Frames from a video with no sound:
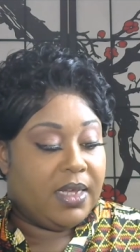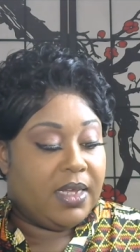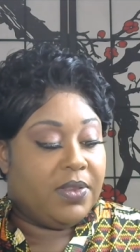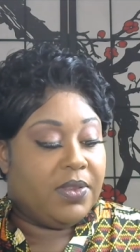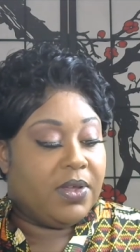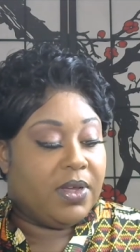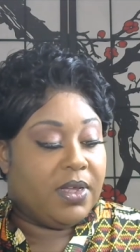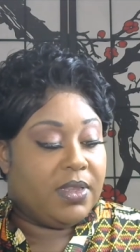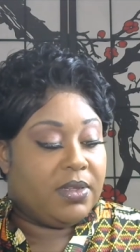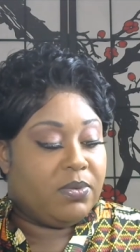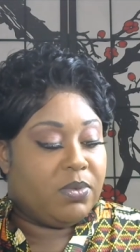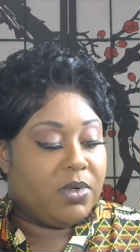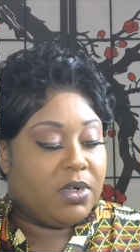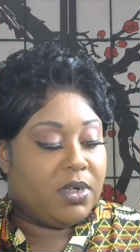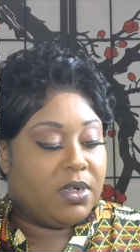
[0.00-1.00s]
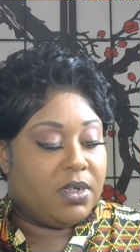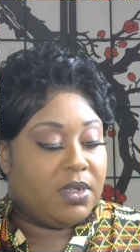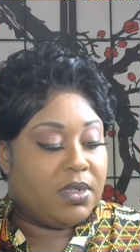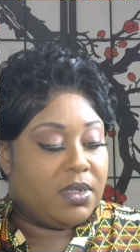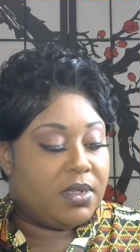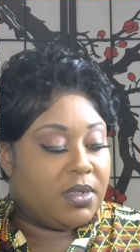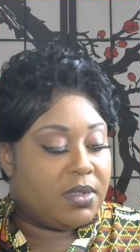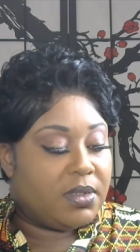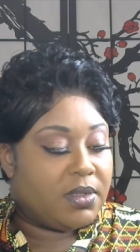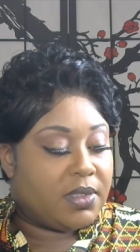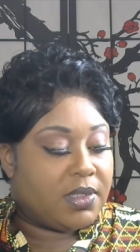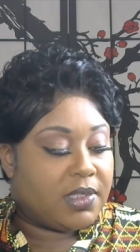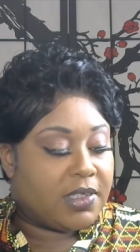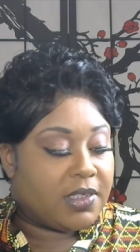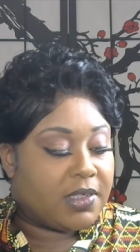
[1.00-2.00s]
And the other
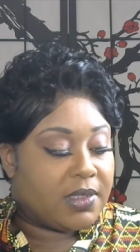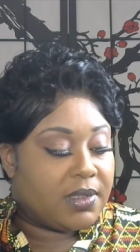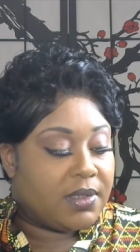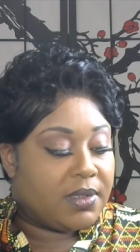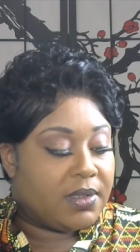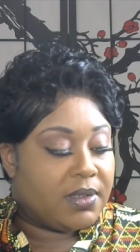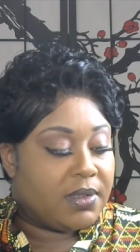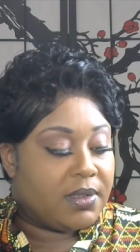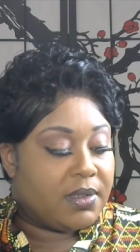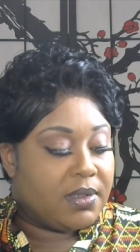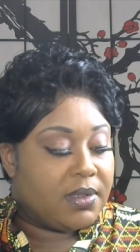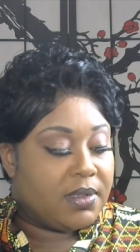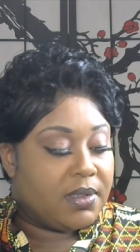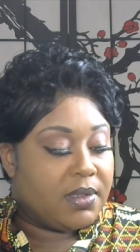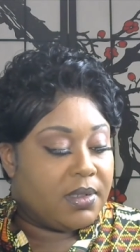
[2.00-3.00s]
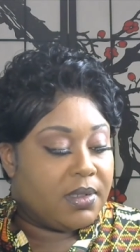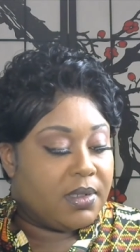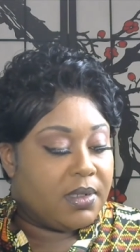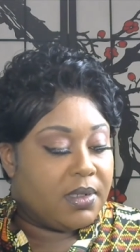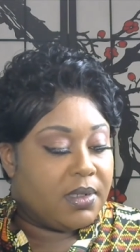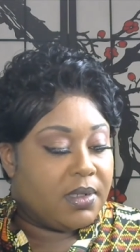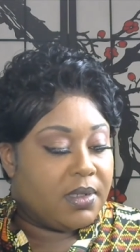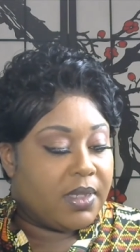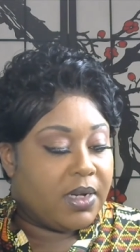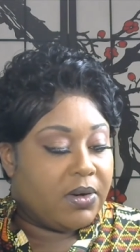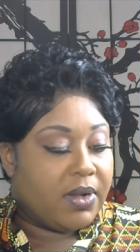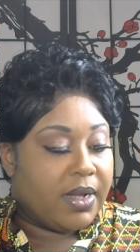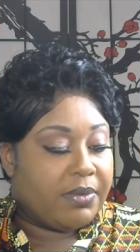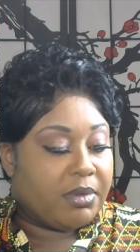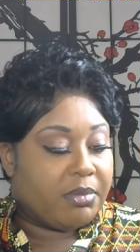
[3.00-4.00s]
ones, they
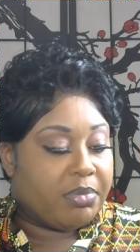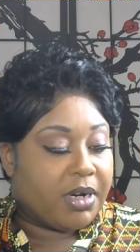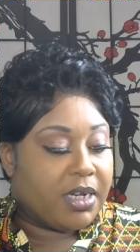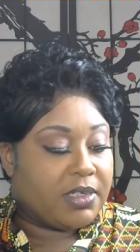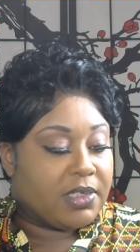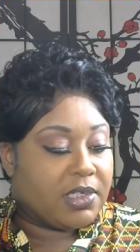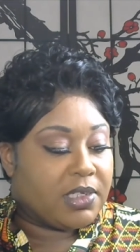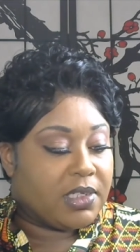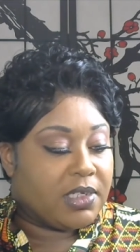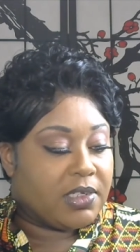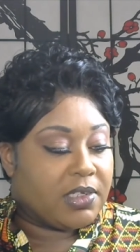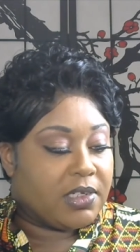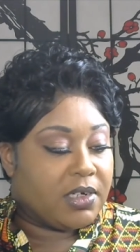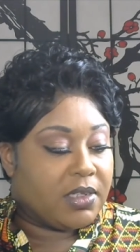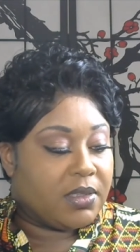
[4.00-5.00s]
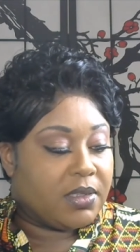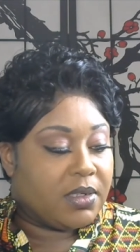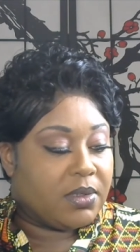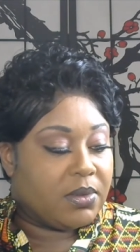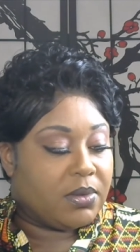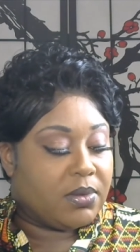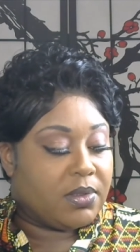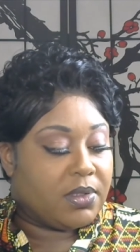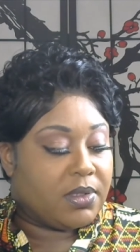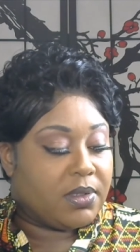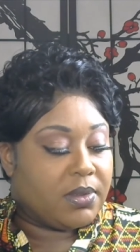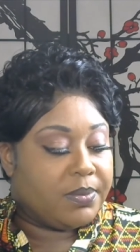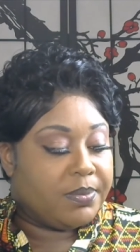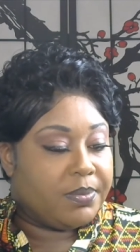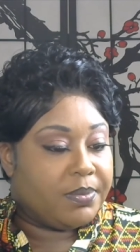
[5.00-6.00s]
don't have the prices listed on those,
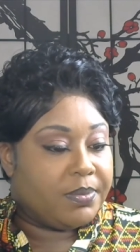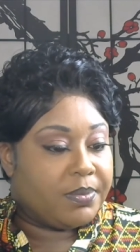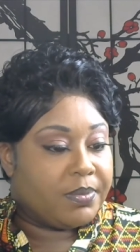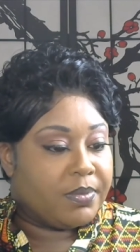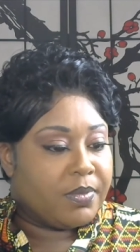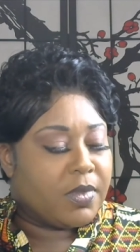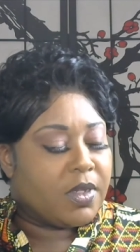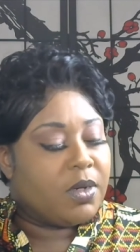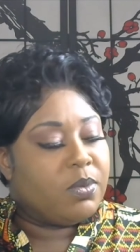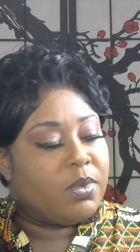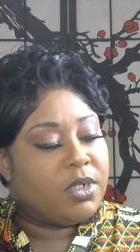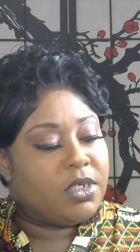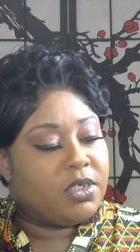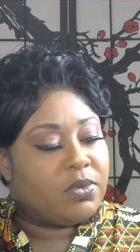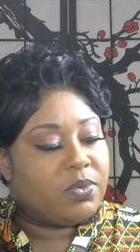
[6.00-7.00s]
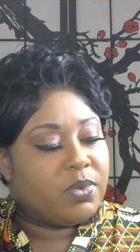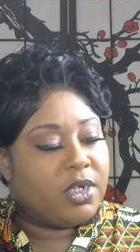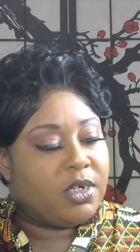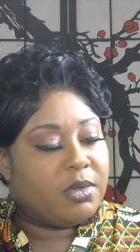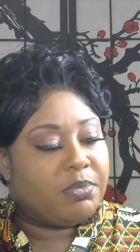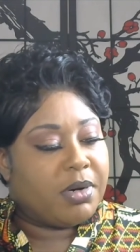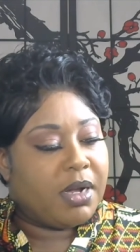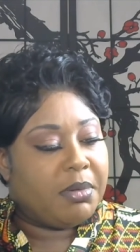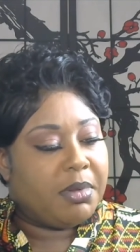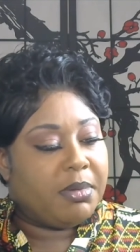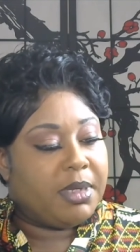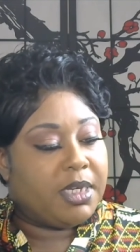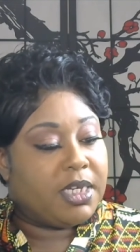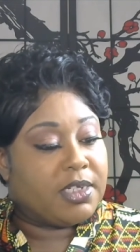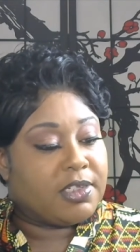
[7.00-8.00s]
which is weird,
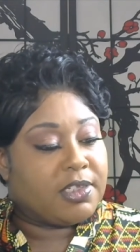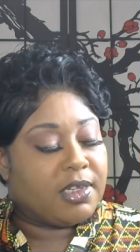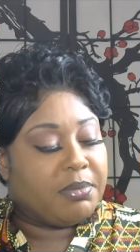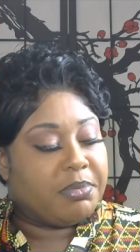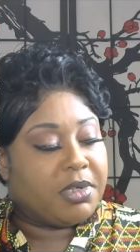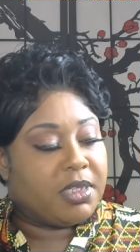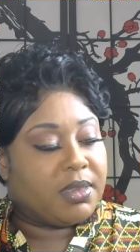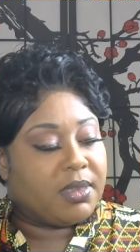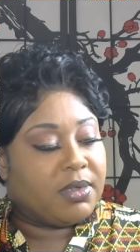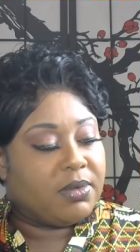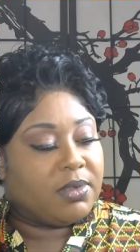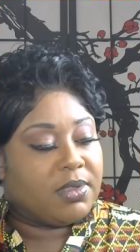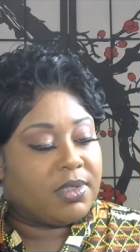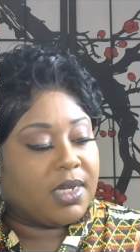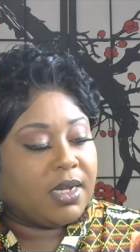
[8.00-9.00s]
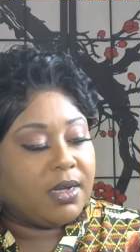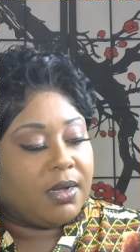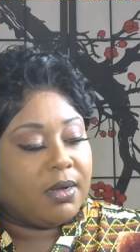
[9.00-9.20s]
probably because they put those